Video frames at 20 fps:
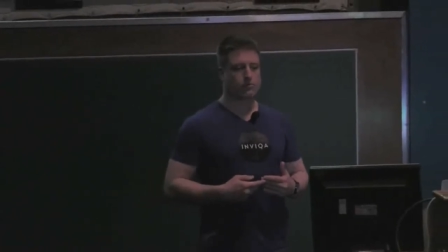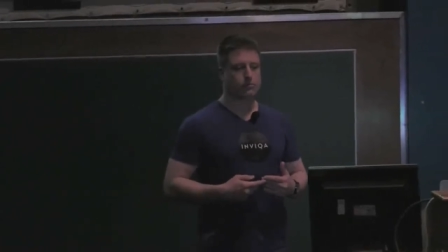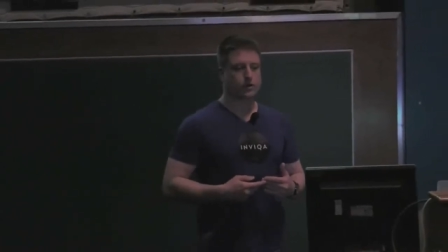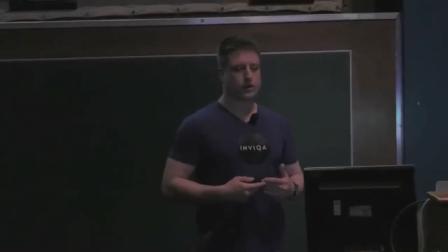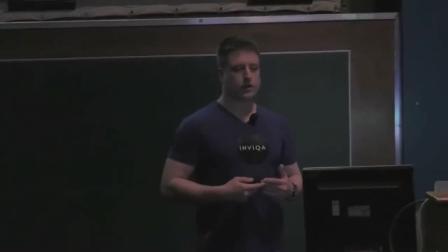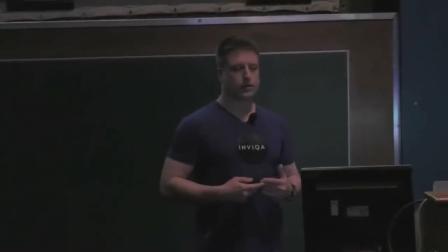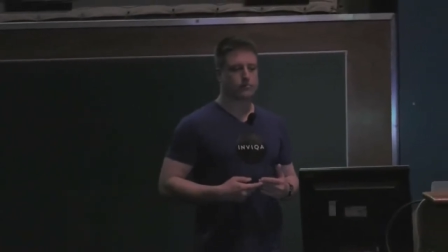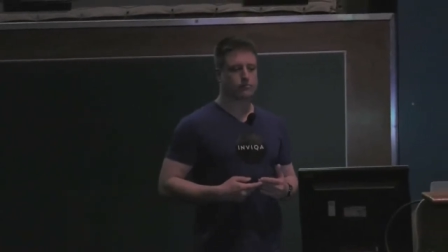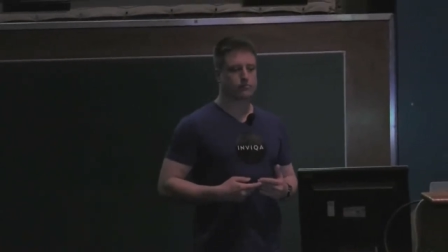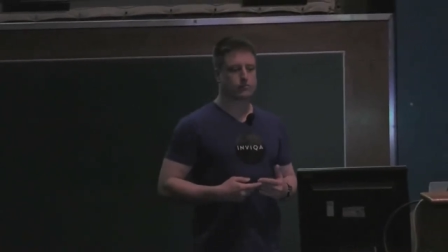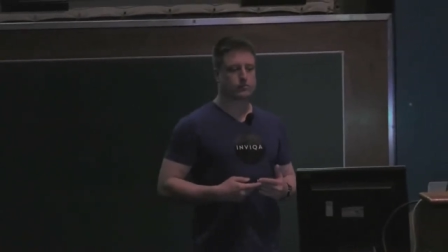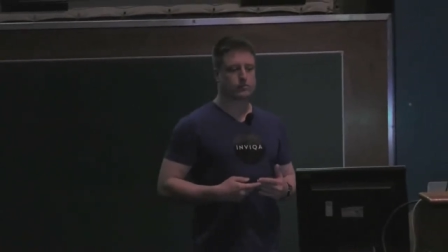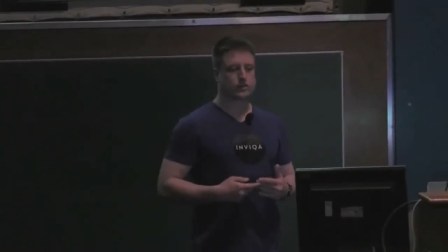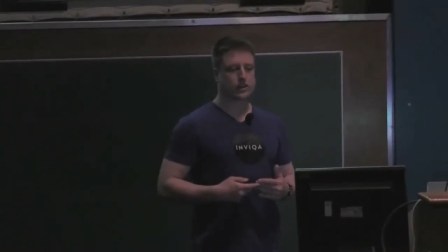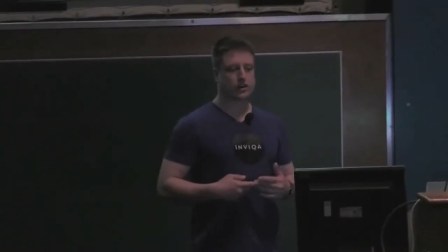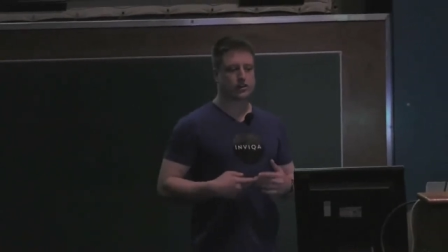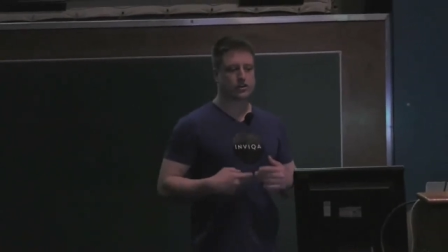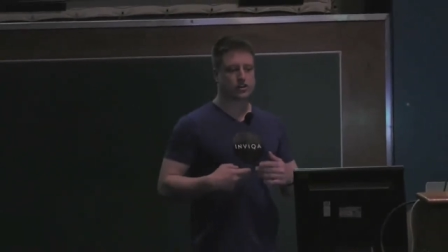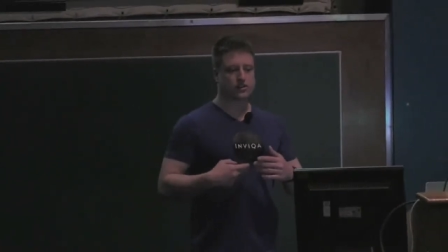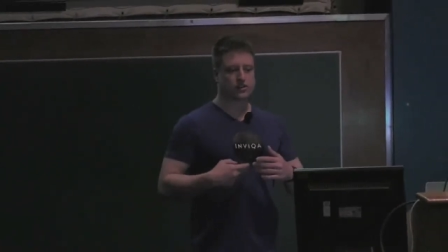But
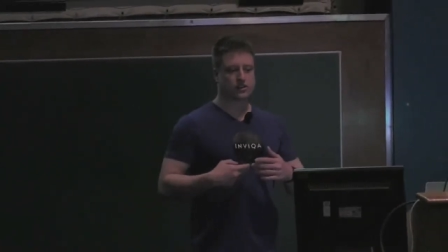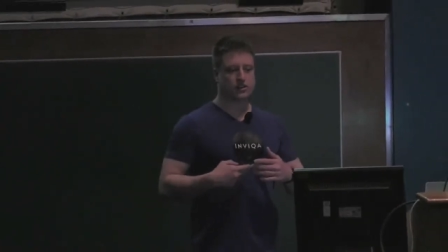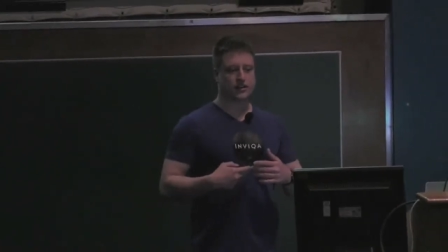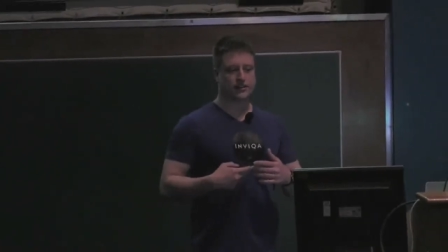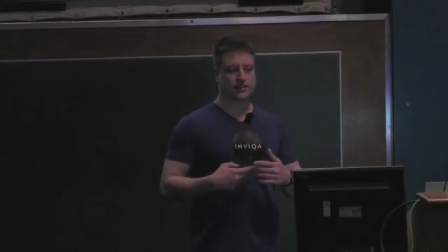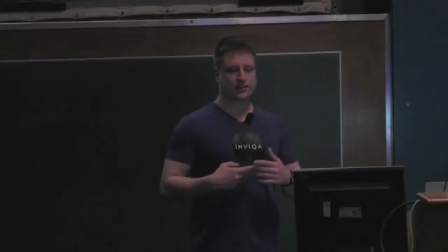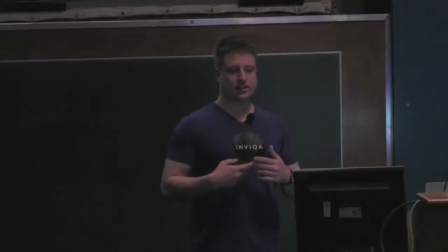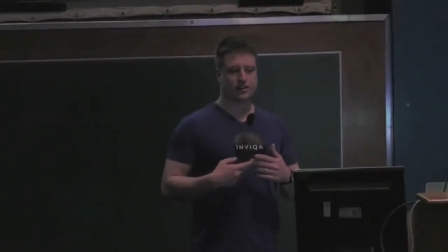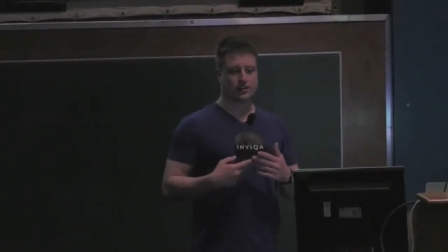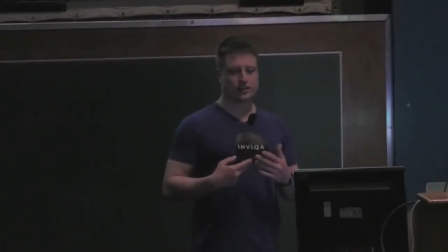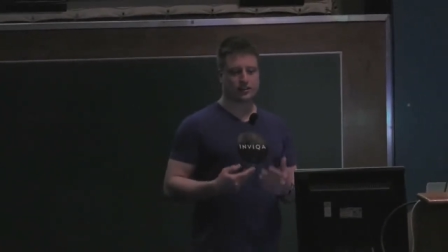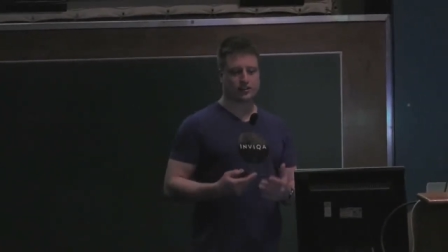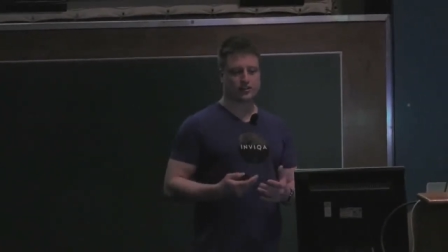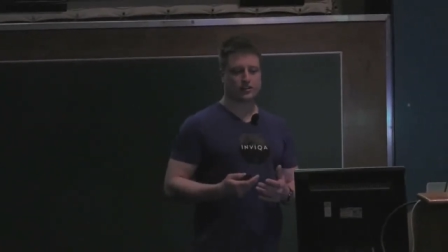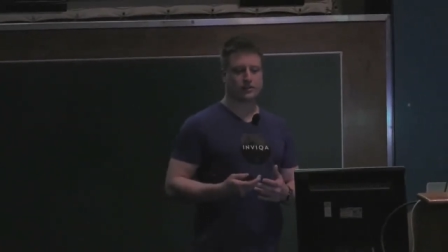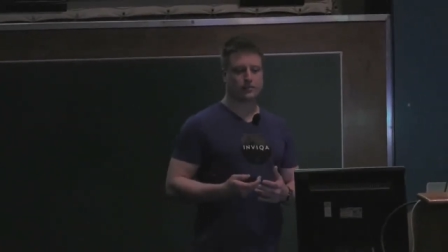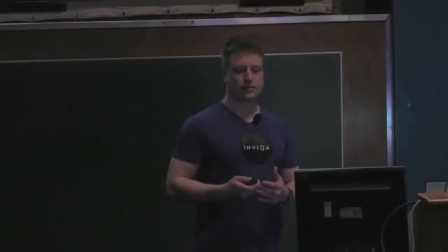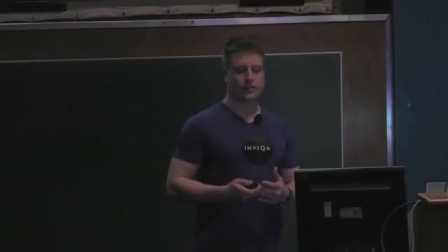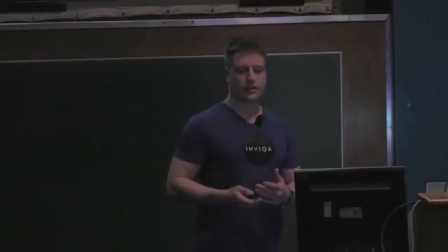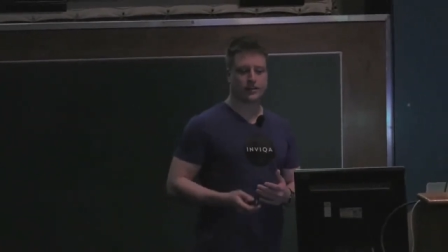I'd just like to look at
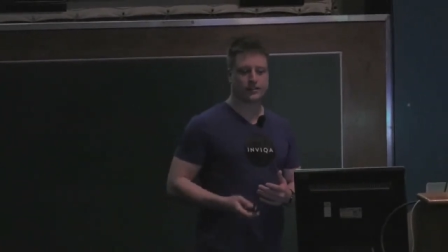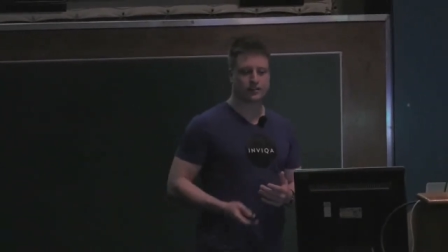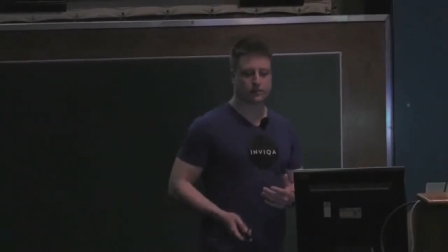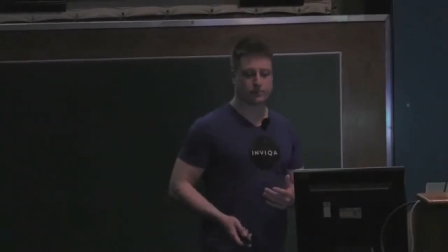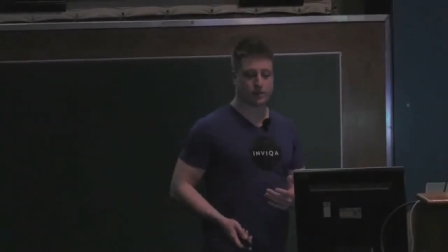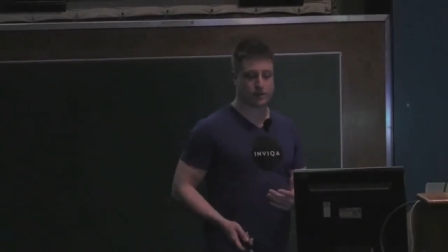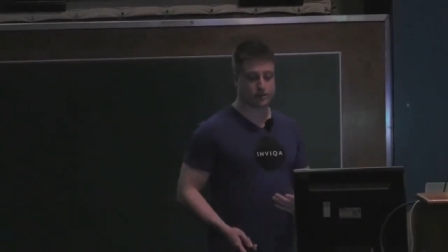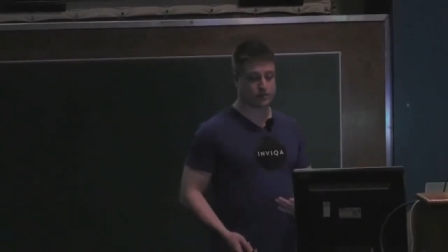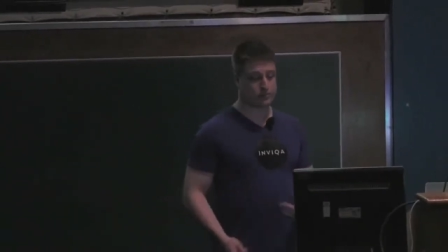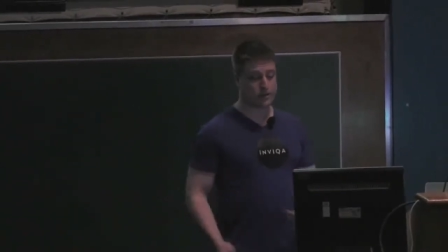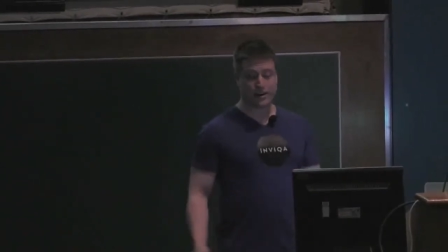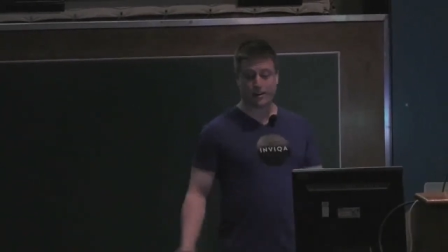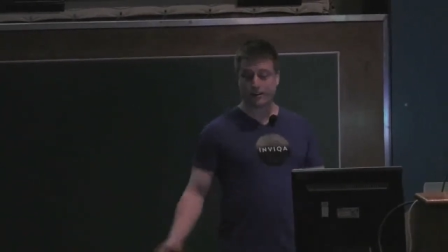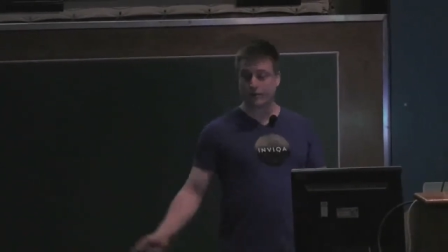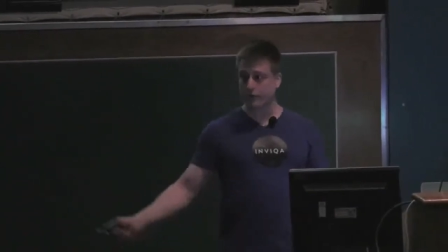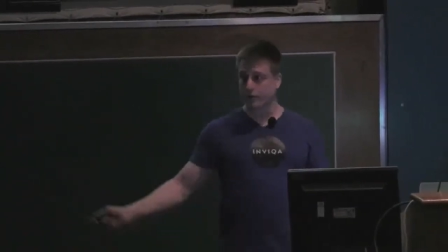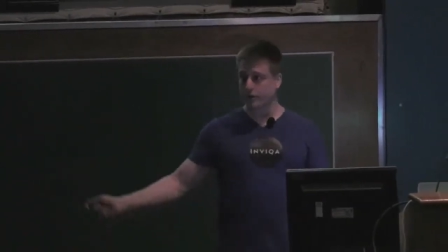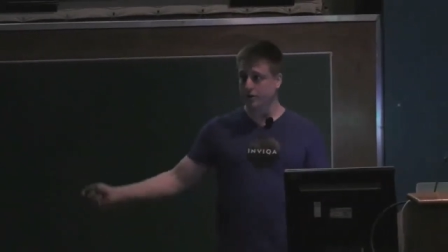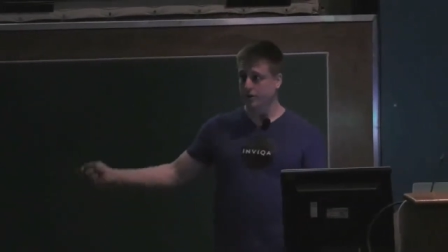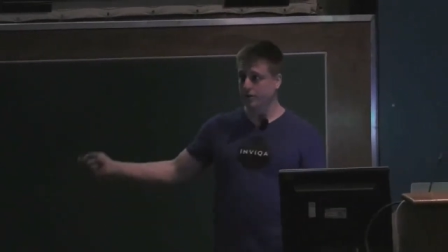some of these commands, many
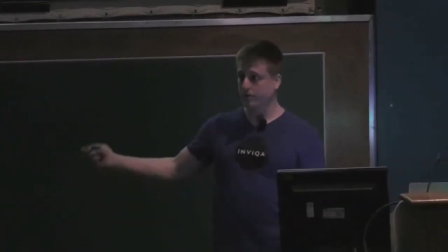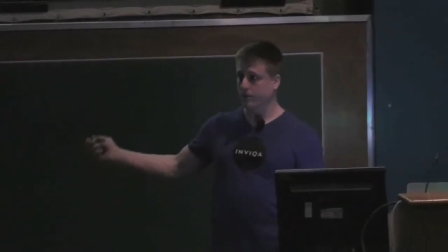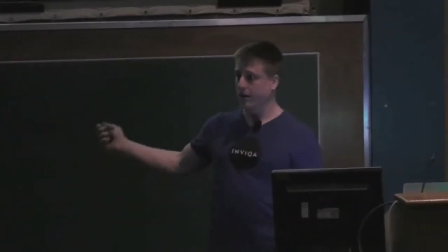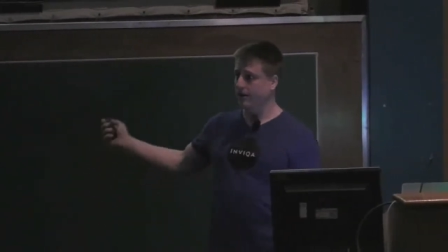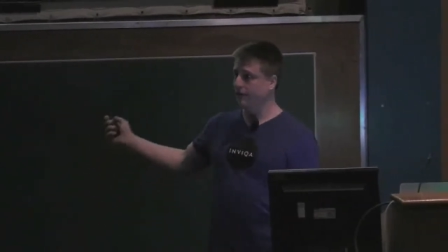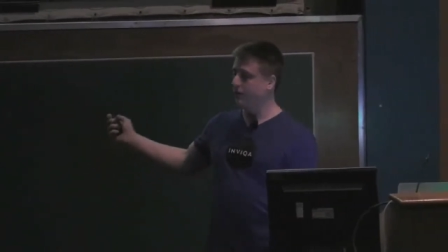of which you may